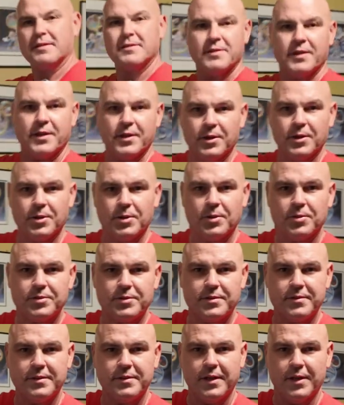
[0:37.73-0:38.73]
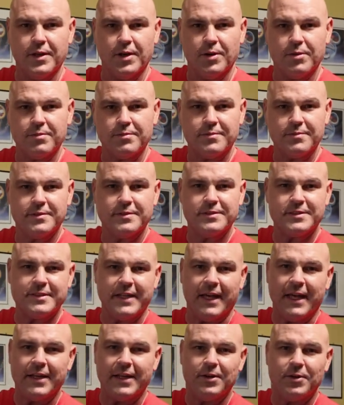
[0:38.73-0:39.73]
The old,
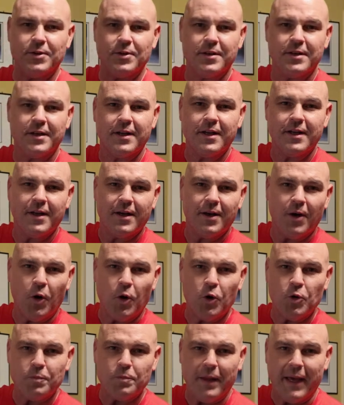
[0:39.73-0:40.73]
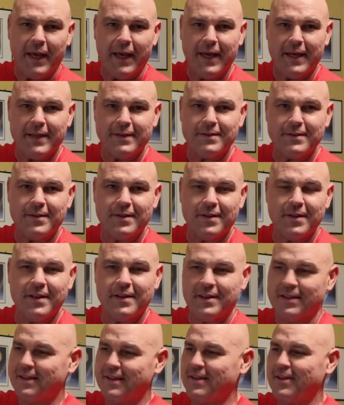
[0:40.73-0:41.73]
standard old man
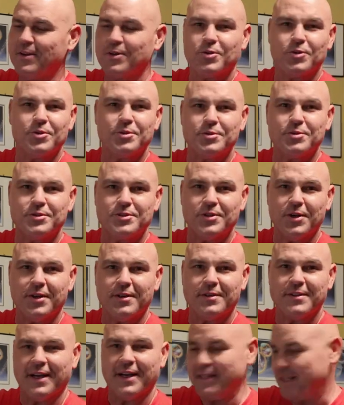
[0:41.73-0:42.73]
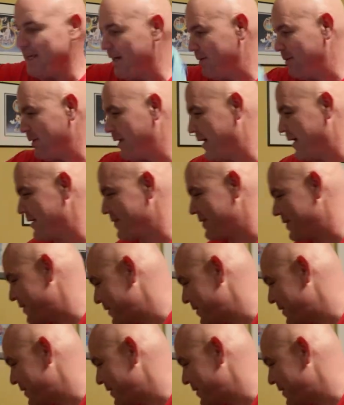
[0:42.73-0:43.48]
cruise shirt. Got that packed.